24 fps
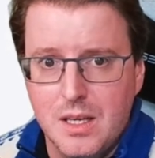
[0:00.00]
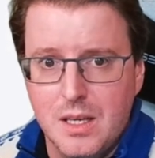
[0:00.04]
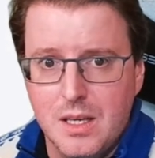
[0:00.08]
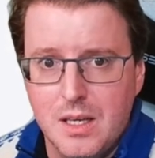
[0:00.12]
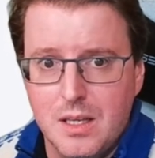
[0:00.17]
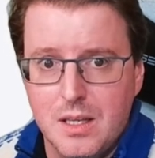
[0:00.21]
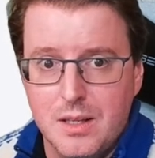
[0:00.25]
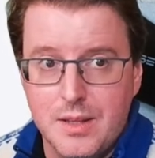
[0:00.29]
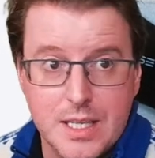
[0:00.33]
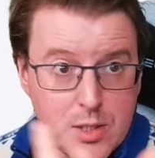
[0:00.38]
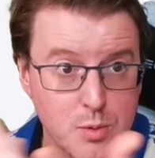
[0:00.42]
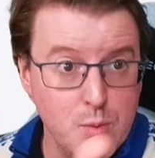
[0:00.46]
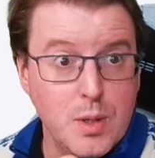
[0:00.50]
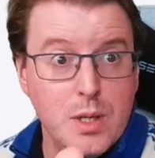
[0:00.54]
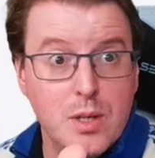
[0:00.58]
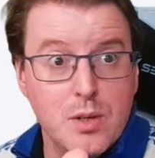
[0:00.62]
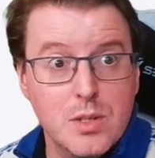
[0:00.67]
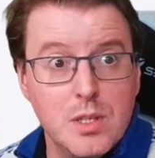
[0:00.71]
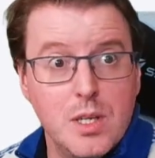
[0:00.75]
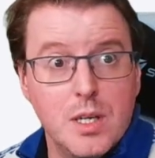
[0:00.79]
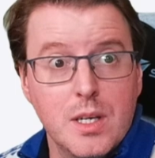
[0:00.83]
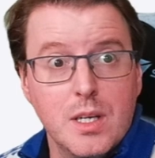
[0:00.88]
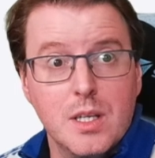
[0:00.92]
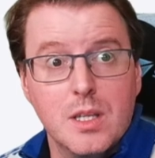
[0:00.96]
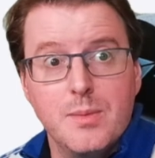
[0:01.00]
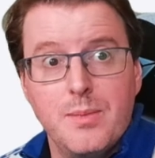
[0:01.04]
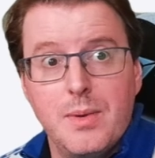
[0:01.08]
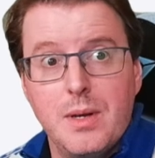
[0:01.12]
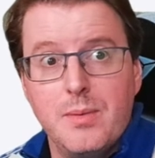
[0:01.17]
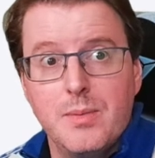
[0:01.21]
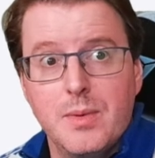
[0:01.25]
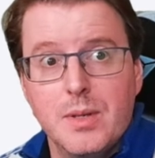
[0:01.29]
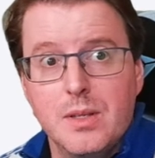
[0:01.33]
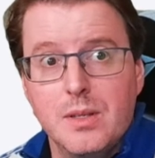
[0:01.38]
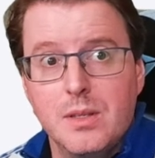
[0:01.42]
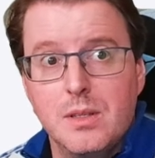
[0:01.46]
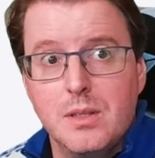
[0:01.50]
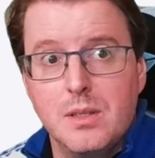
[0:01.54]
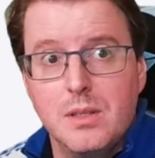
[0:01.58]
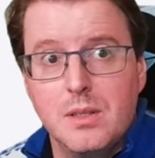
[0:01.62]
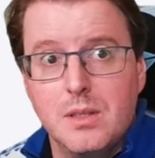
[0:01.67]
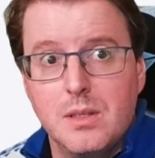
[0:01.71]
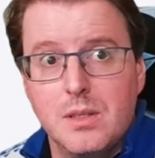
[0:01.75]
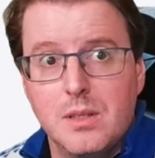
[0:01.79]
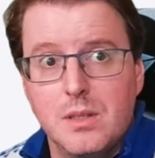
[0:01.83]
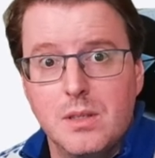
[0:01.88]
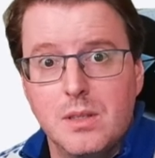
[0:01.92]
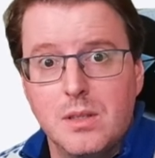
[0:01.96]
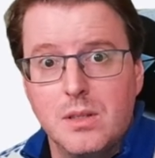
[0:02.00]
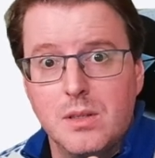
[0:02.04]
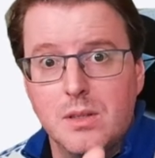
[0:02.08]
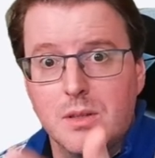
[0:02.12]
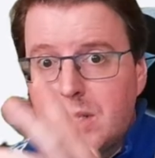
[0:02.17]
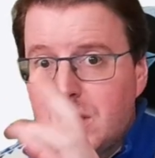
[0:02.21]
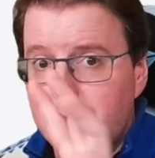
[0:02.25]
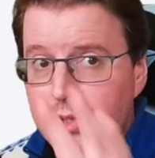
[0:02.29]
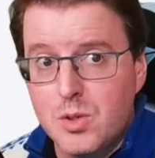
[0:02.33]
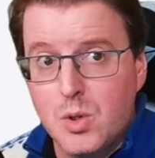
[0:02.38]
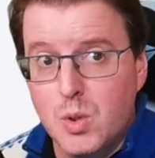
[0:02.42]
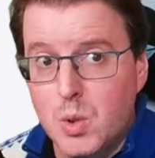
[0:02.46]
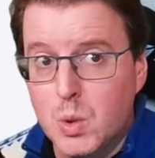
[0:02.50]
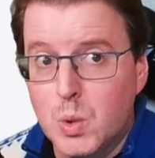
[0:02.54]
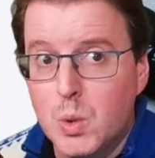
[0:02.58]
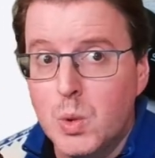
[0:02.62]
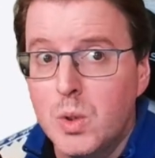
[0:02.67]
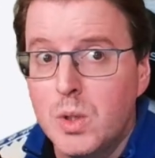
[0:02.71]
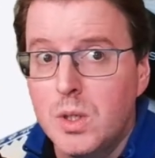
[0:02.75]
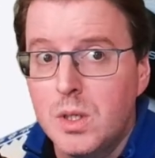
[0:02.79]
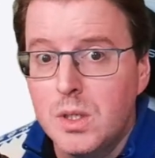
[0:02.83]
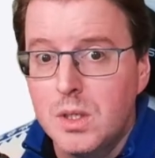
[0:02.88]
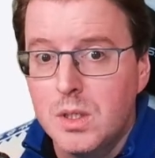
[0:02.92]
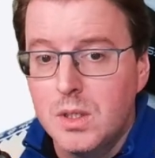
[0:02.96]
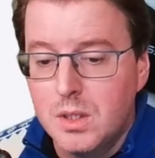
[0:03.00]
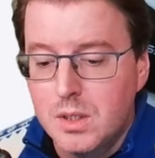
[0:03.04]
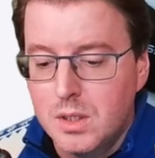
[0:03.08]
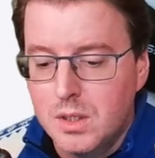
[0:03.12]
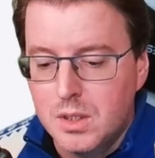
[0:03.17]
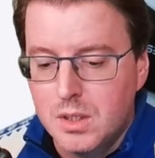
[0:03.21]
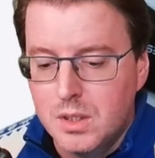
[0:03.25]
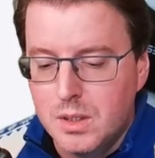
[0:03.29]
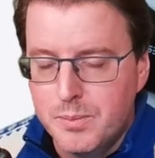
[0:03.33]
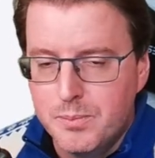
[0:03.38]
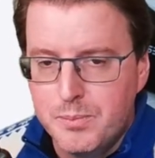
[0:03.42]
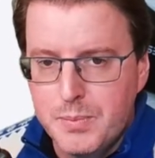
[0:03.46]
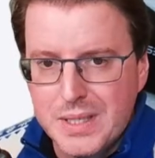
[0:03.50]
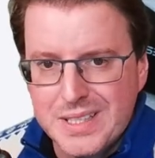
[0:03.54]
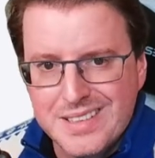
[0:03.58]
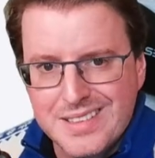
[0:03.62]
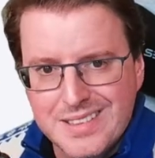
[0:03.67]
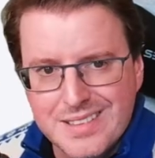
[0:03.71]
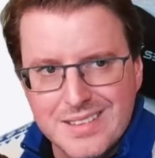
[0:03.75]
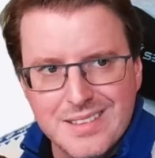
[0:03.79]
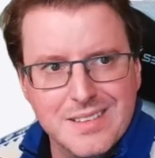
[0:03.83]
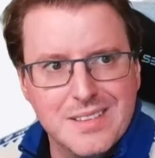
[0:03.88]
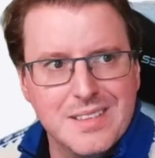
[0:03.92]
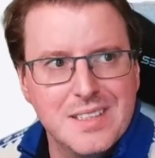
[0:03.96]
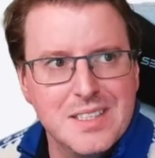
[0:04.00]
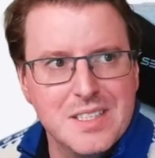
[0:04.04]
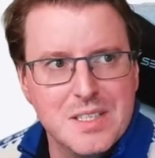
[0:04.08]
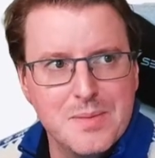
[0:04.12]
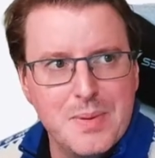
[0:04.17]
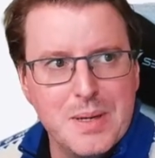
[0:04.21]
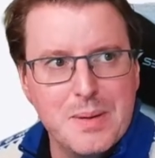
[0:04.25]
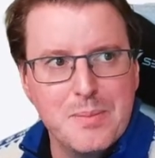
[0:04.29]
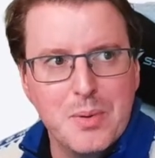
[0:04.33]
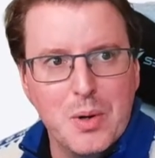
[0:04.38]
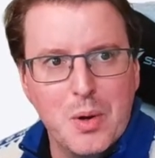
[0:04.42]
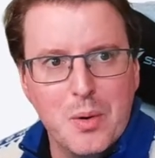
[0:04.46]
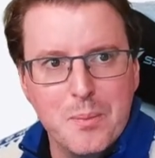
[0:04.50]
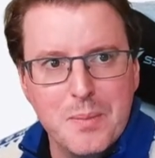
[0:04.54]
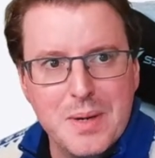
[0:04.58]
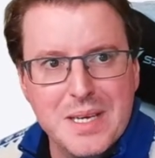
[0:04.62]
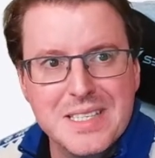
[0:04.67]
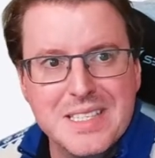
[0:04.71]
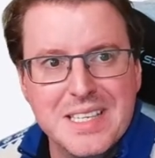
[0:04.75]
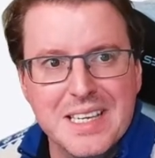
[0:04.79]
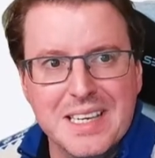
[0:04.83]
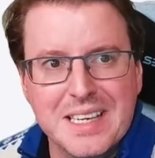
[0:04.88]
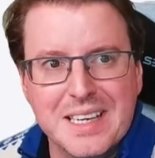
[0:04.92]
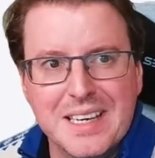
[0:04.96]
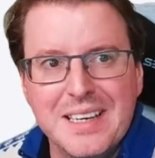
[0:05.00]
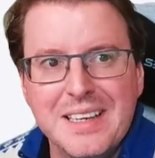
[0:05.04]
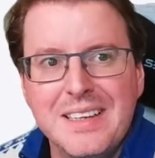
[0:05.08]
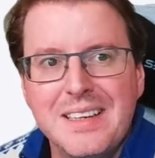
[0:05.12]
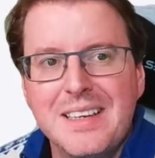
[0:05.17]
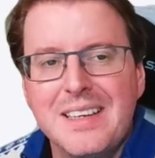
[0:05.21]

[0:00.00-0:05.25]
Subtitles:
That's what it looks like at the moment. That's cool, but there's a big block missing.